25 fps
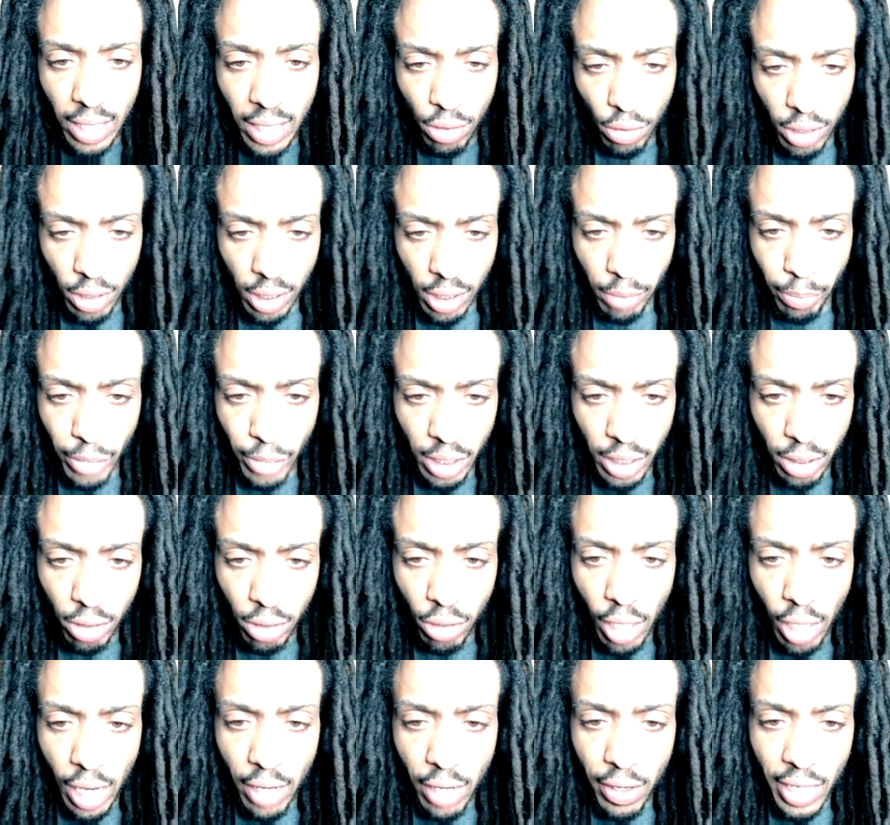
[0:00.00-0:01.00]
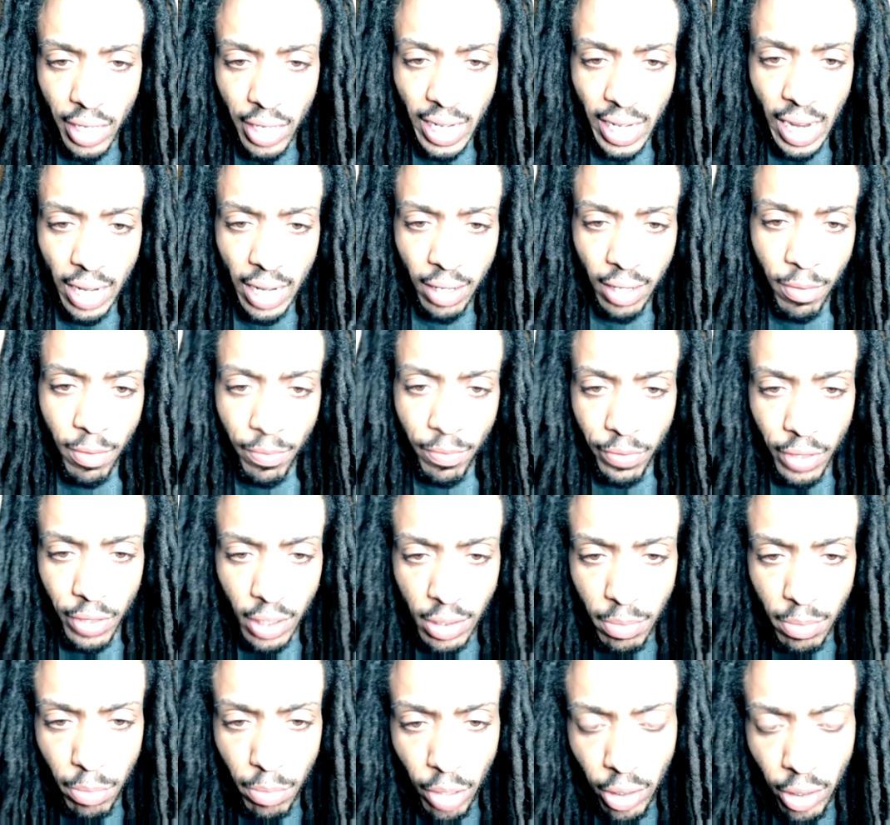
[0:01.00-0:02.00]
so it's a mistrial, and he not a
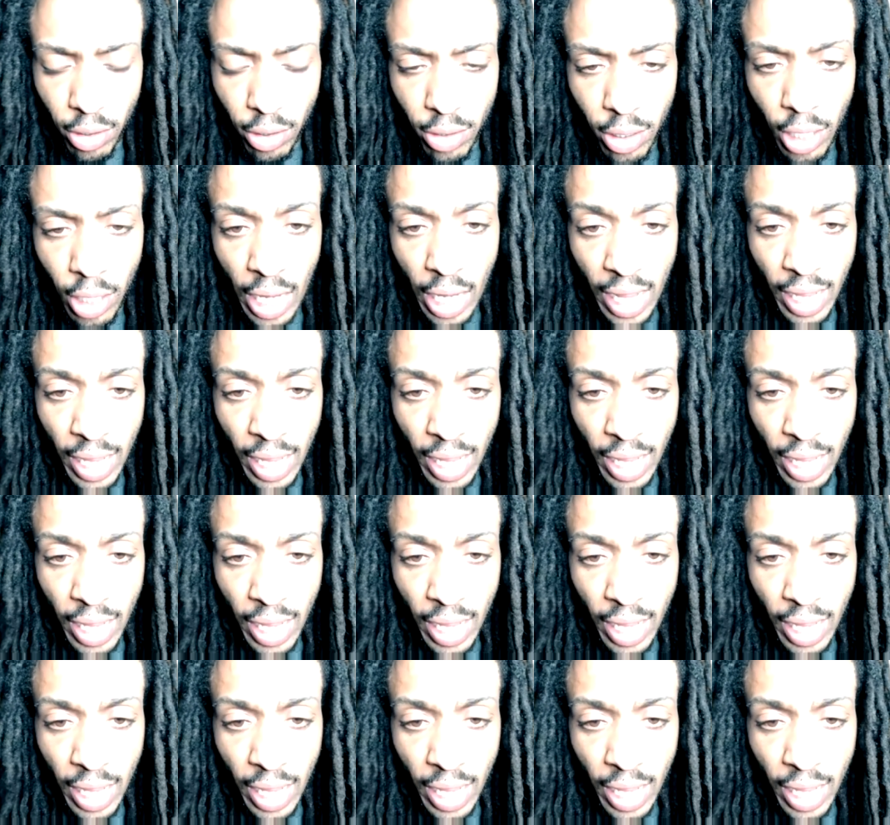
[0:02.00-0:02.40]
convicted murderer.